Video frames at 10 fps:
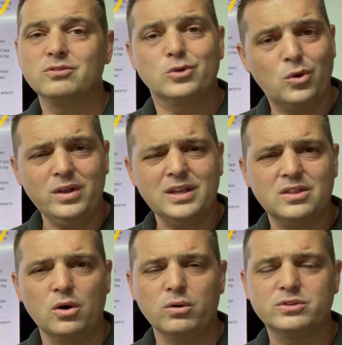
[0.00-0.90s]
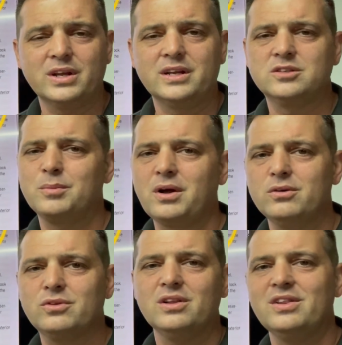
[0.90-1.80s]
go ahead and get the oil changed
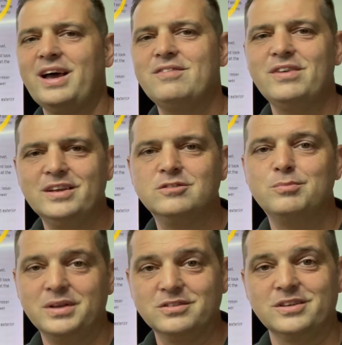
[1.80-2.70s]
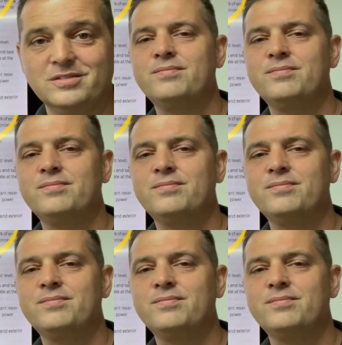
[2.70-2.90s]
because life is busy.